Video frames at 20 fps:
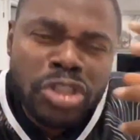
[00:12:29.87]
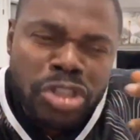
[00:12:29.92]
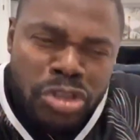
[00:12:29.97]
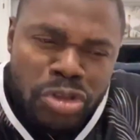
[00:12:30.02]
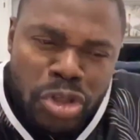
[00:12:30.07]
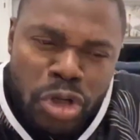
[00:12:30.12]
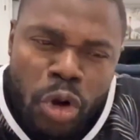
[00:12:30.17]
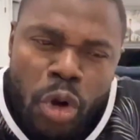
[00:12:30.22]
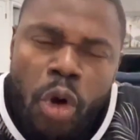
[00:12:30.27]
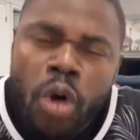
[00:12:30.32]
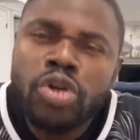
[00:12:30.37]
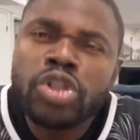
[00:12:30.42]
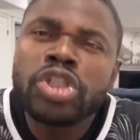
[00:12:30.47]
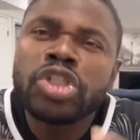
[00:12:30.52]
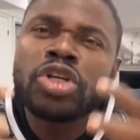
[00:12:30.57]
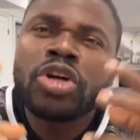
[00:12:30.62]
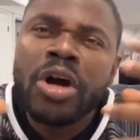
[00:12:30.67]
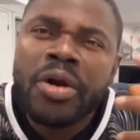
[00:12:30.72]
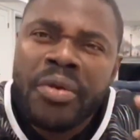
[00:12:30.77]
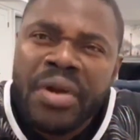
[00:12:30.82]
conjugal
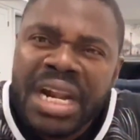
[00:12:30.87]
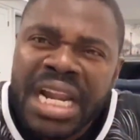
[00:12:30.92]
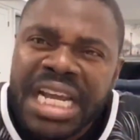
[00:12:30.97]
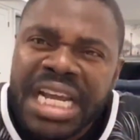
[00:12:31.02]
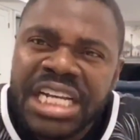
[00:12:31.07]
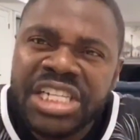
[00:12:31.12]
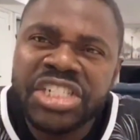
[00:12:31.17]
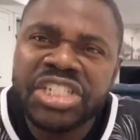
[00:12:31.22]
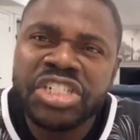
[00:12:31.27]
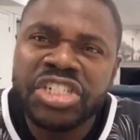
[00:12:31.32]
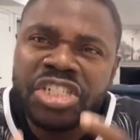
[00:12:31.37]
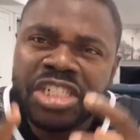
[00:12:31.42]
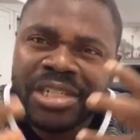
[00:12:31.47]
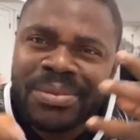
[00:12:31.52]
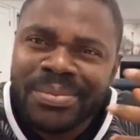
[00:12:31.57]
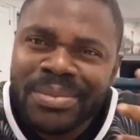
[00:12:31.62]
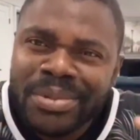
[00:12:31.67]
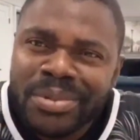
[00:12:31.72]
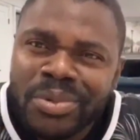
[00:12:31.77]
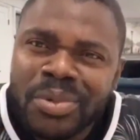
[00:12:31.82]
relationship,
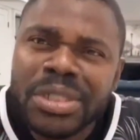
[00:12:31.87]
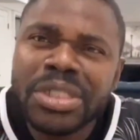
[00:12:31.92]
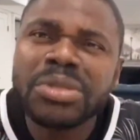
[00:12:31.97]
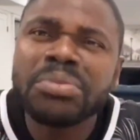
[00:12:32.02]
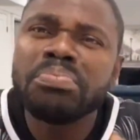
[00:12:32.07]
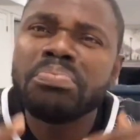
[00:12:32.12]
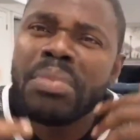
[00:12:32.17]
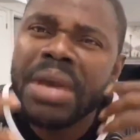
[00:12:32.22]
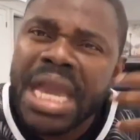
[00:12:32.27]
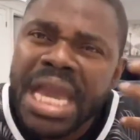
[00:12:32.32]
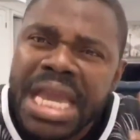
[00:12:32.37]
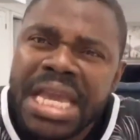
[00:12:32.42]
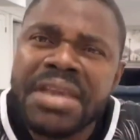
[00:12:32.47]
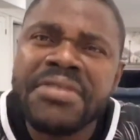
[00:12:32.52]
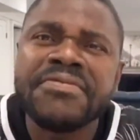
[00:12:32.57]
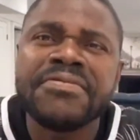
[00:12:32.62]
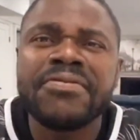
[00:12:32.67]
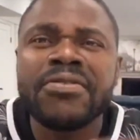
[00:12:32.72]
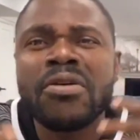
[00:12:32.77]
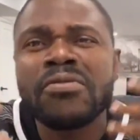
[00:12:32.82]
which may
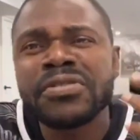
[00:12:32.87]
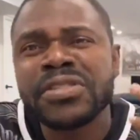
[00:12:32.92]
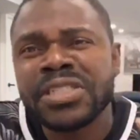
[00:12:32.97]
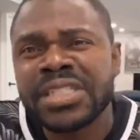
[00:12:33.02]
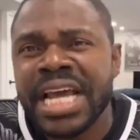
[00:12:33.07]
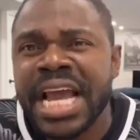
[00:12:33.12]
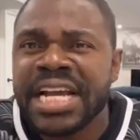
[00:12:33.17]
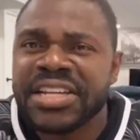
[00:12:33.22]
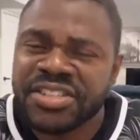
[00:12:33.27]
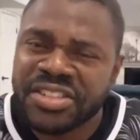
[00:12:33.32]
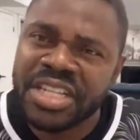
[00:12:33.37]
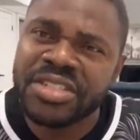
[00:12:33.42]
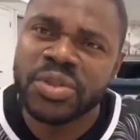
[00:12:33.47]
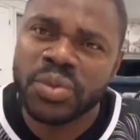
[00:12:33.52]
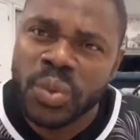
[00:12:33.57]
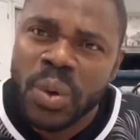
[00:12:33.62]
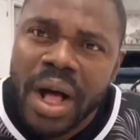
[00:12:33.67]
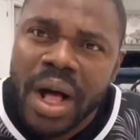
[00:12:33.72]
involve sex as well.